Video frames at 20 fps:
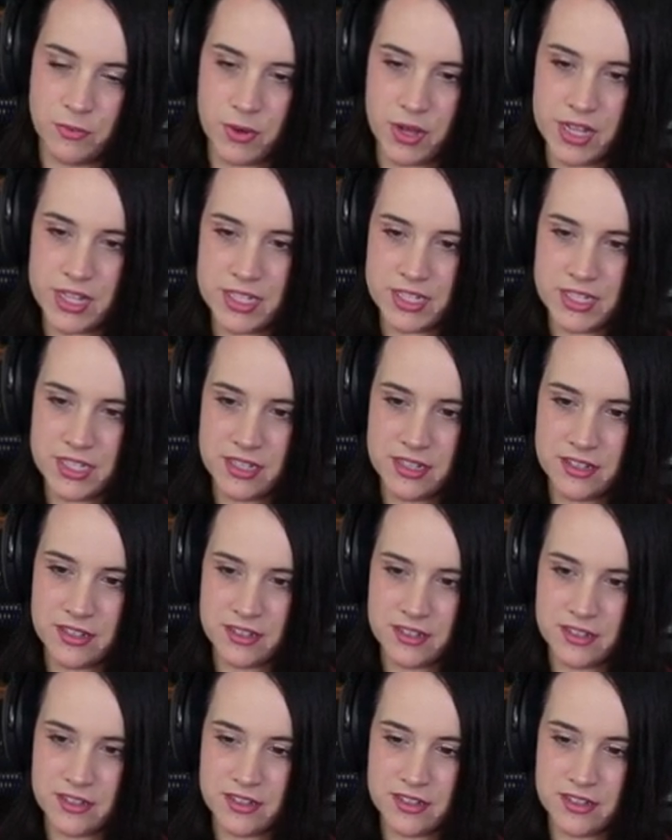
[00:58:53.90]
What?
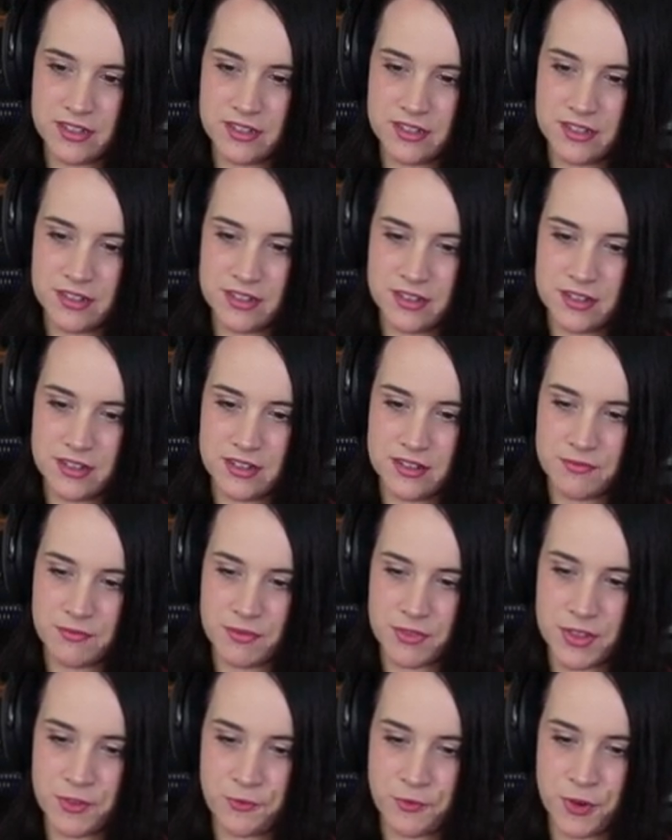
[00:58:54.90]

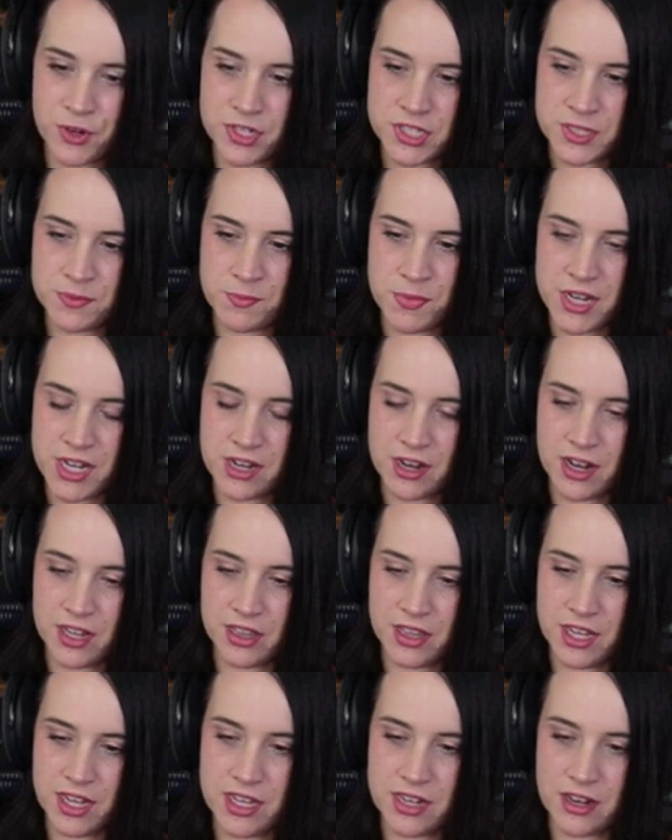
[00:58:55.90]
In the first minute
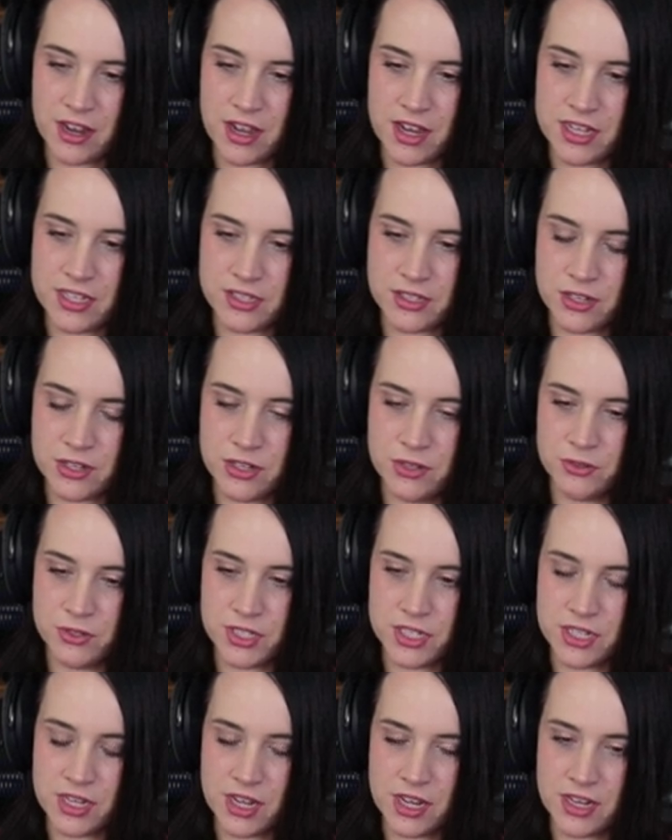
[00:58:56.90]
I laid eyes on you
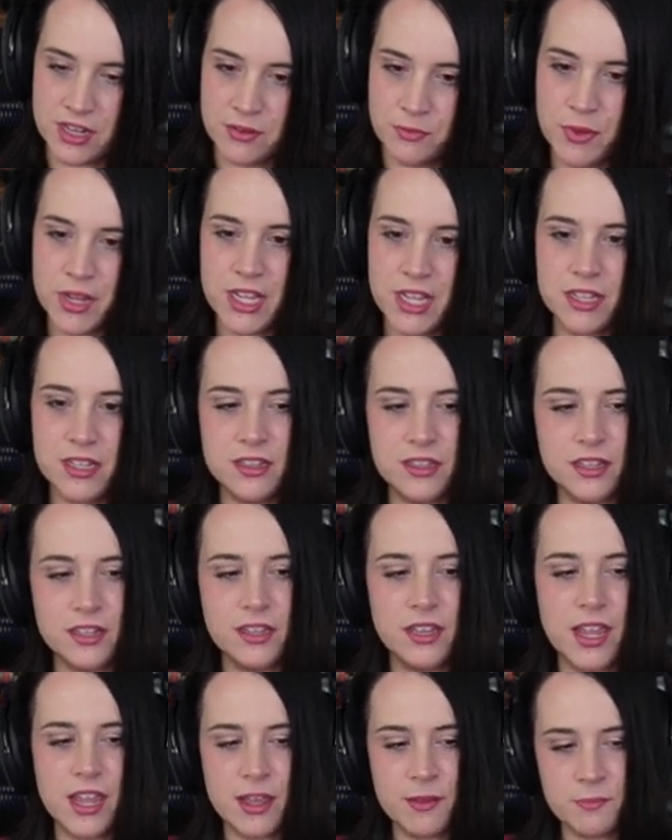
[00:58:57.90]
tonight. Wait, the
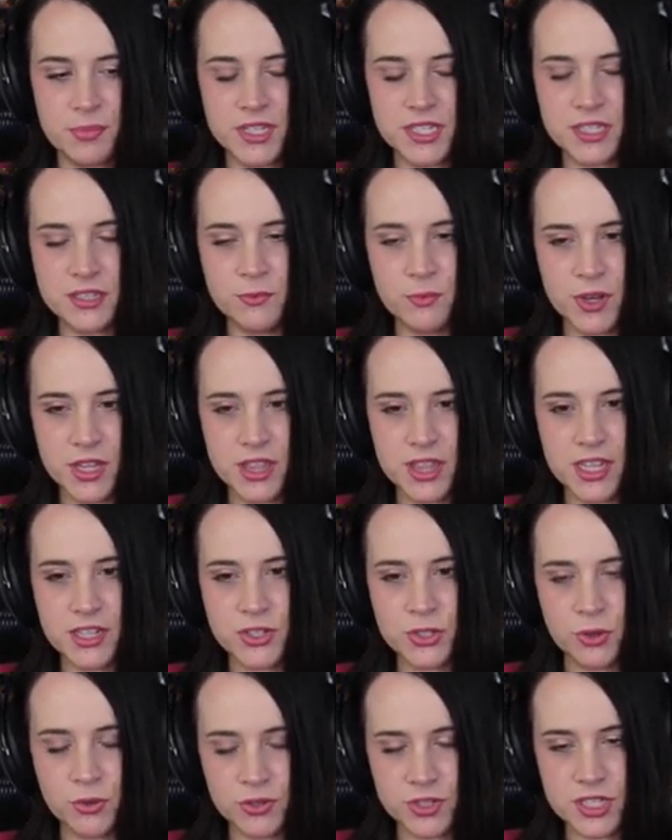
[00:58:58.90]
lamp is the one
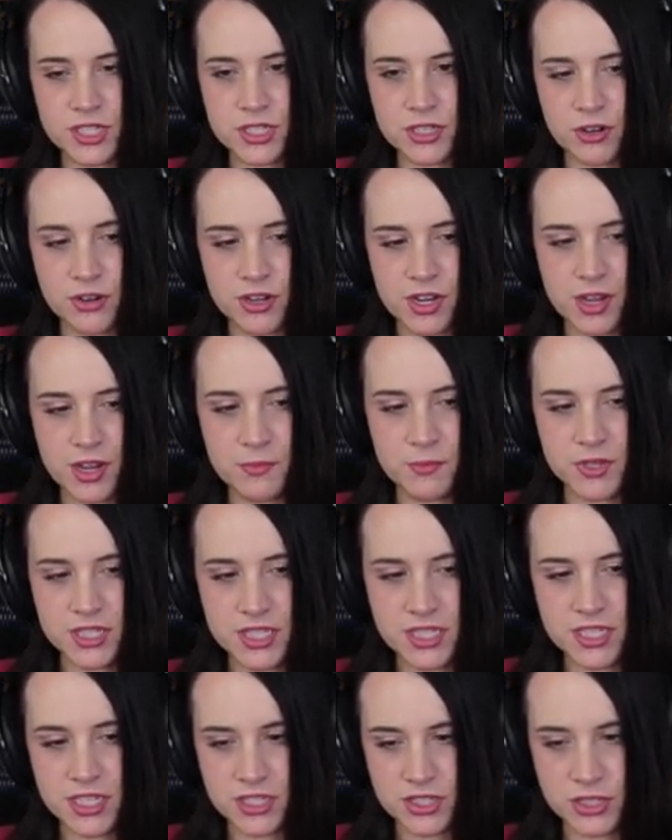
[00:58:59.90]
that told us our name
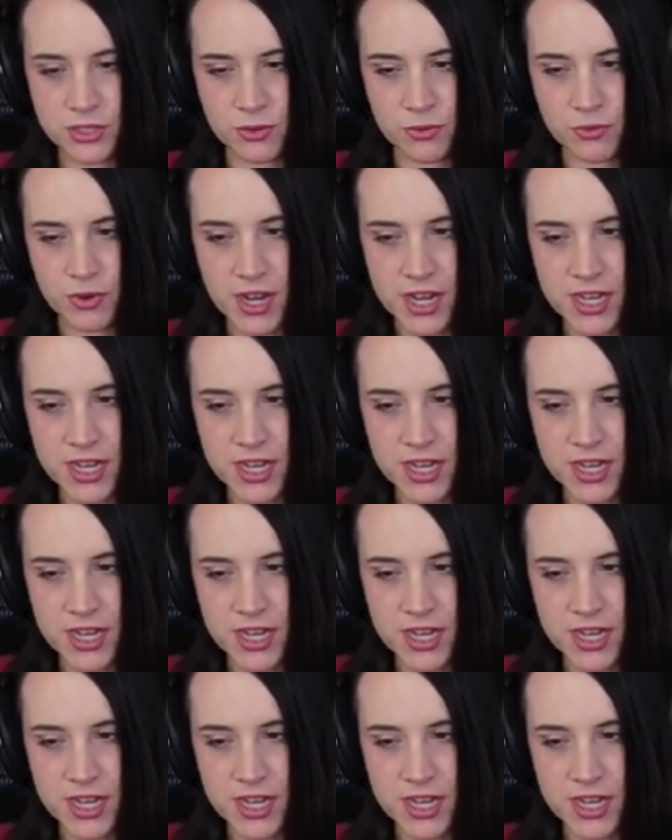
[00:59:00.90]
was Sissel,